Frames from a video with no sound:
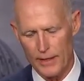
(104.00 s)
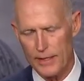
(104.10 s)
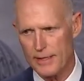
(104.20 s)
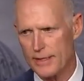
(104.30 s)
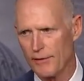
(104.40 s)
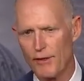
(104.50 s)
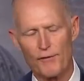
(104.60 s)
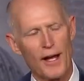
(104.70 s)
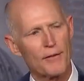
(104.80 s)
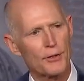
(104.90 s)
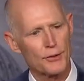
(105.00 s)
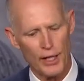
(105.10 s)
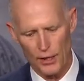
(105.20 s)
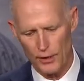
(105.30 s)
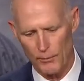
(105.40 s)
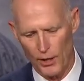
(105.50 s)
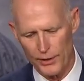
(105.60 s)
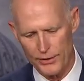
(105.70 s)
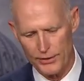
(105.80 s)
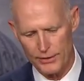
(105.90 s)
7,500
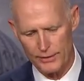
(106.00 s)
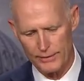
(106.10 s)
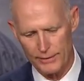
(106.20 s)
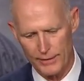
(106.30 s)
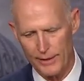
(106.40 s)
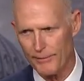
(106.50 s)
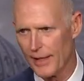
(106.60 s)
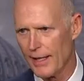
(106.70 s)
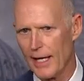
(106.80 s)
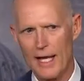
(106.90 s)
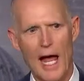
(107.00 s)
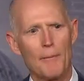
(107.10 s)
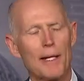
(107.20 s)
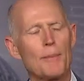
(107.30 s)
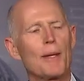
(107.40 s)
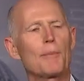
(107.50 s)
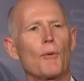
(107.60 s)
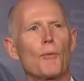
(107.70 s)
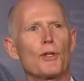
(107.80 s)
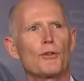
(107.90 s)
earmarks, right? And how many
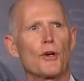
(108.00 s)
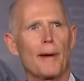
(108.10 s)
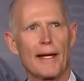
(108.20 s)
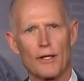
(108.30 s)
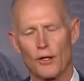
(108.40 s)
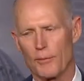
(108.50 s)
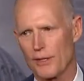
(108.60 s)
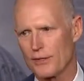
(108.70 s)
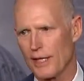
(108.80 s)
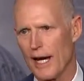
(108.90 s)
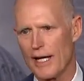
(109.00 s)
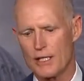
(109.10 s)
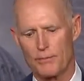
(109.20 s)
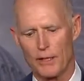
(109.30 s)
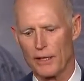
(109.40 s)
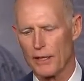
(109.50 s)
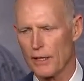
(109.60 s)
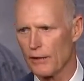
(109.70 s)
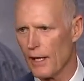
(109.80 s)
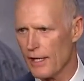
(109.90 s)
people, when you go back home and you say,
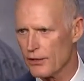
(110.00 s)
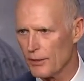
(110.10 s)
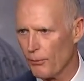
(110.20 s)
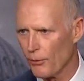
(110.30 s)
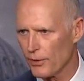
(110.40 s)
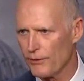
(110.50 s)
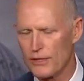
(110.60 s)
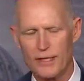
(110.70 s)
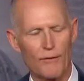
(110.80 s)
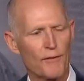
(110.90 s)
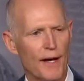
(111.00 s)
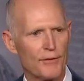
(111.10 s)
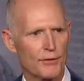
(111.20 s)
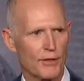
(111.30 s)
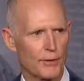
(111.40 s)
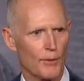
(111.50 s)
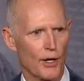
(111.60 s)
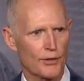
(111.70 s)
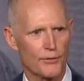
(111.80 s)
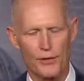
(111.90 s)
I supported 7,500
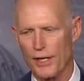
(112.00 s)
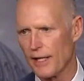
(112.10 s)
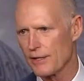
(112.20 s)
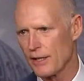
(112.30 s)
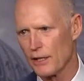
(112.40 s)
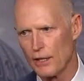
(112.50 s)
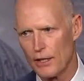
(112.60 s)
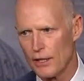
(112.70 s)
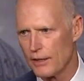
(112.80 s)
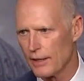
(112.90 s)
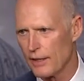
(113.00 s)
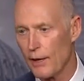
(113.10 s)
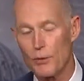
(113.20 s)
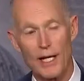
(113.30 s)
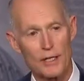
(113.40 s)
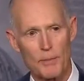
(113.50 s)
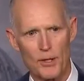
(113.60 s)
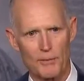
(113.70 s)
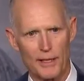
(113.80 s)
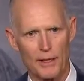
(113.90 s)
earmarks for things that they would not spend
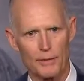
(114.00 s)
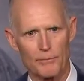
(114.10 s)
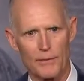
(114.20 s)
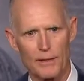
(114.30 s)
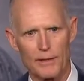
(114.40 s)
their money on,